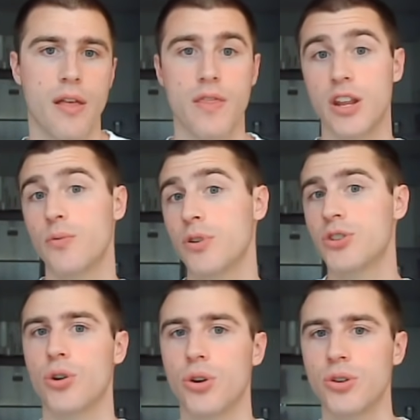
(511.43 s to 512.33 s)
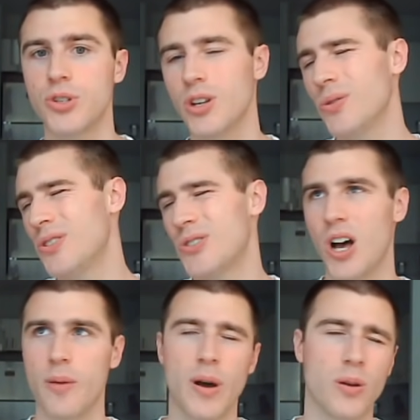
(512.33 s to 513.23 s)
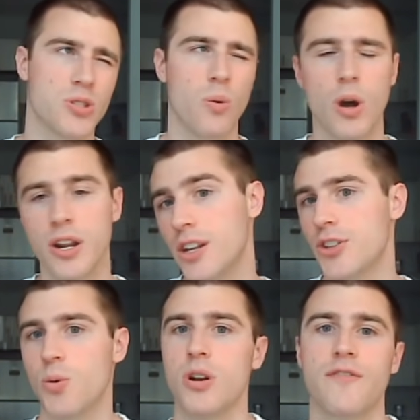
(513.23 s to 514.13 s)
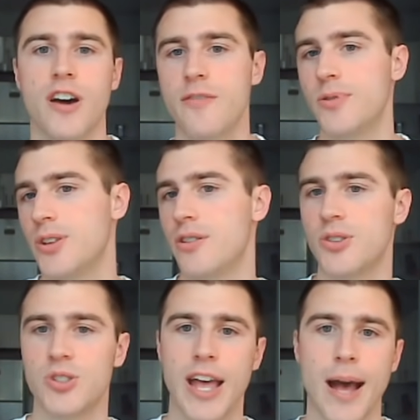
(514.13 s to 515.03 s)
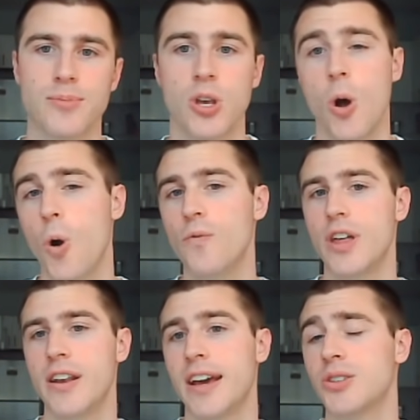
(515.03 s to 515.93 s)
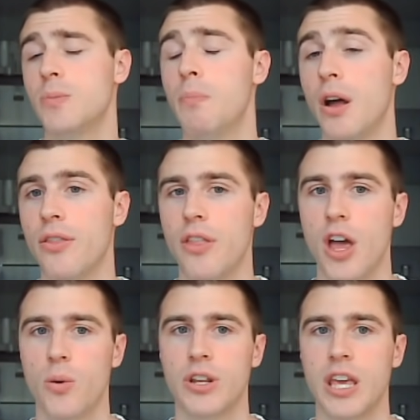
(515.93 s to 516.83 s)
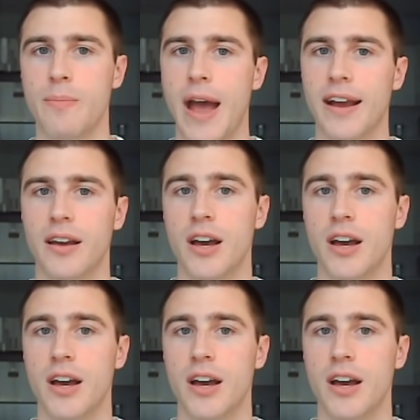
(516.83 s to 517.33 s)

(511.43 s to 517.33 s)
Then he returns, and he only saw about 20 to 25% of the snaps over that next month when he came back.